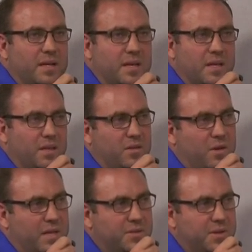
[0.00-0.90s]
and
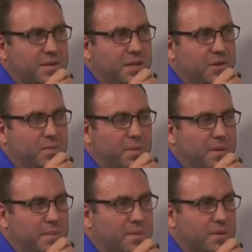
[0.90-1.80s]
you guys are a neat group of
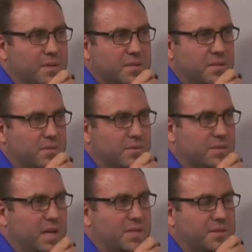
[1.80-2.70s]
people in this
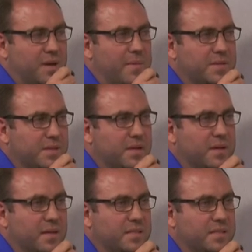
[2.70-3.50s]
Wisconsin Rapids area.